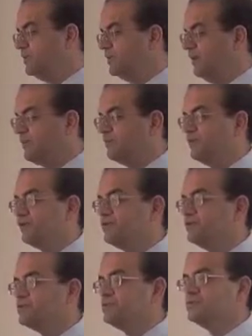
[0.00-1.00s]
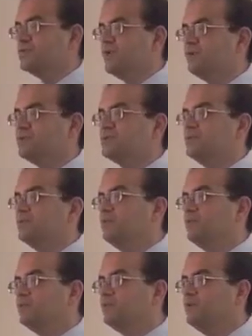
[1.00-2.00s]
but a lot of other injuries
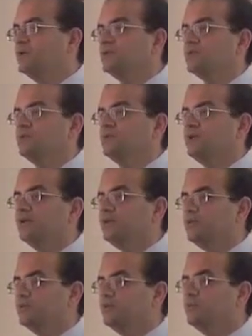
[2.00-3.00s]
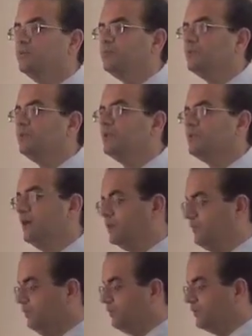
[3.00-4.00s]
obviously are what really hurt people a
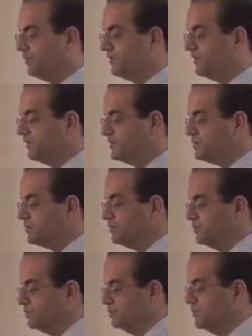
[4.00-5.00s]
lot more than these two.